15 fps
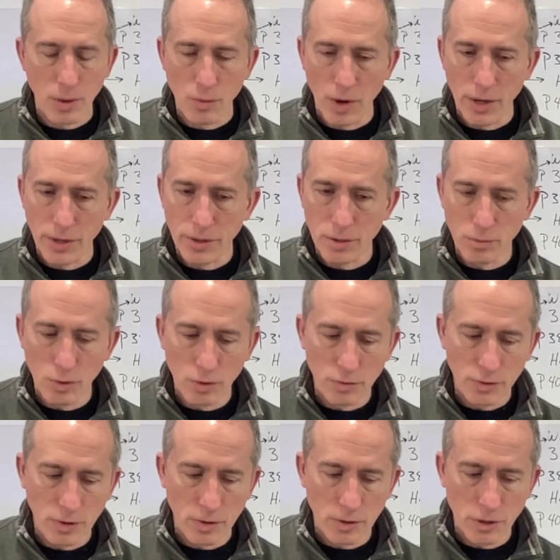be ready to
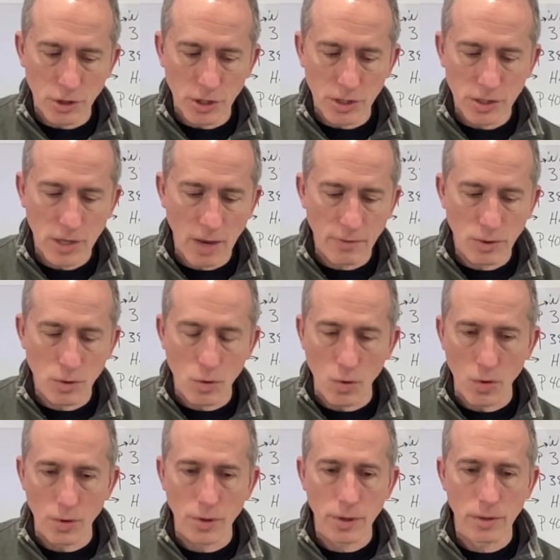move to the G7
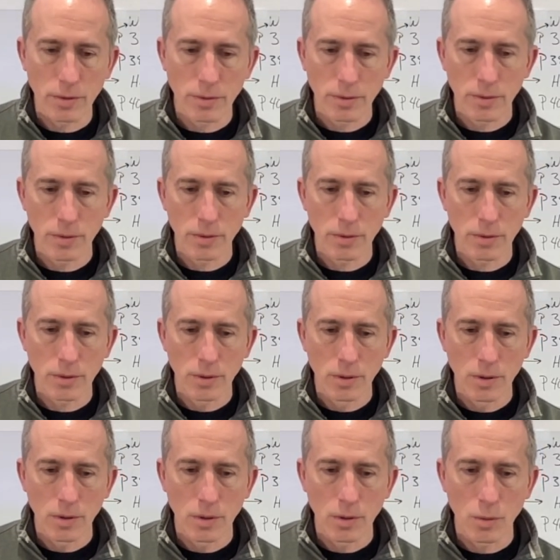chord
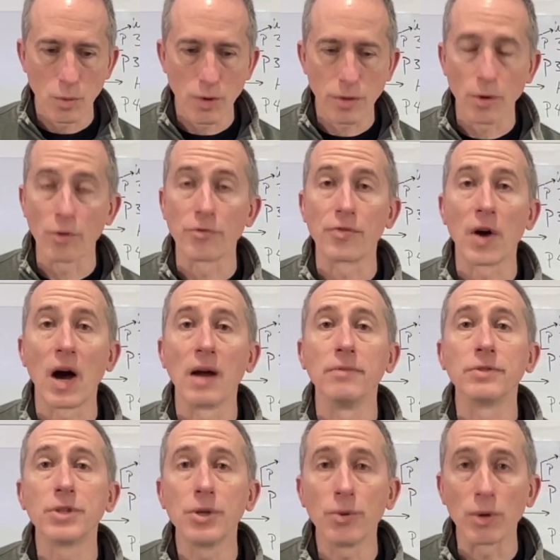with your
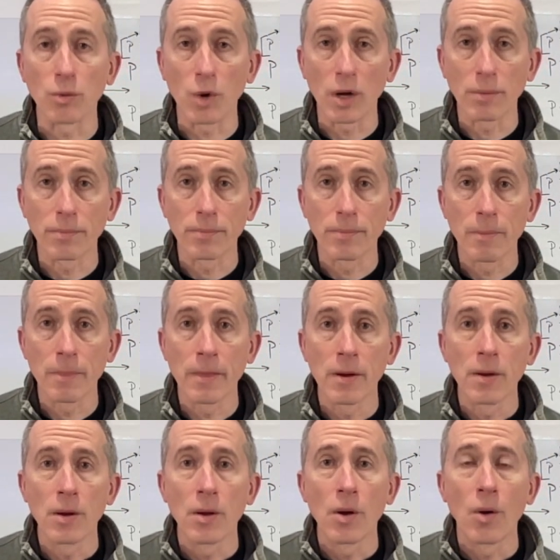5, 2, and
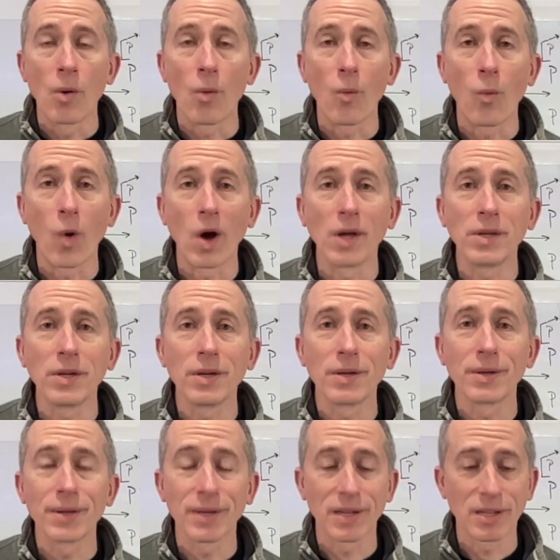1. 1,
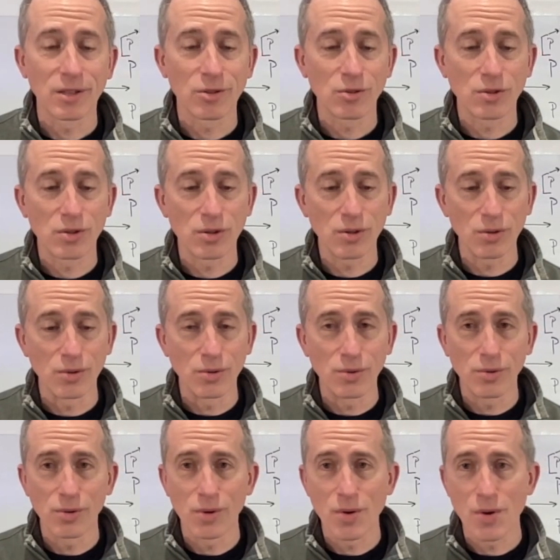
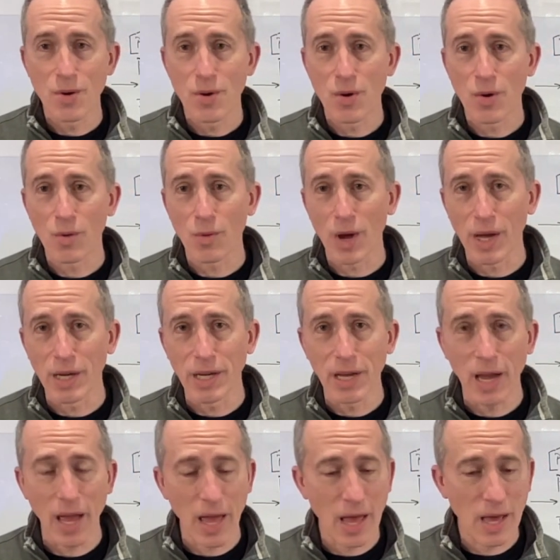2,
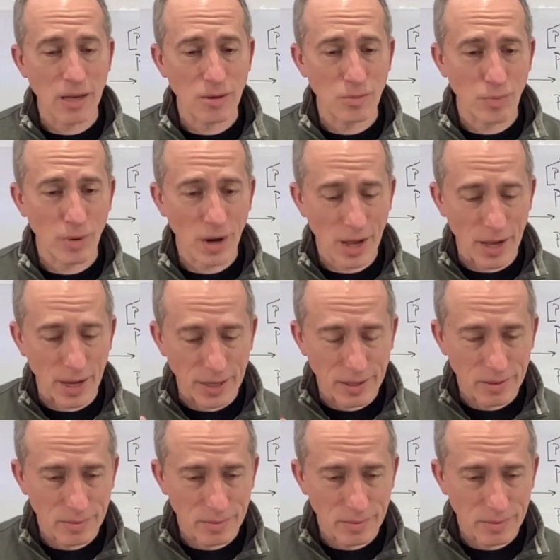ready, and play.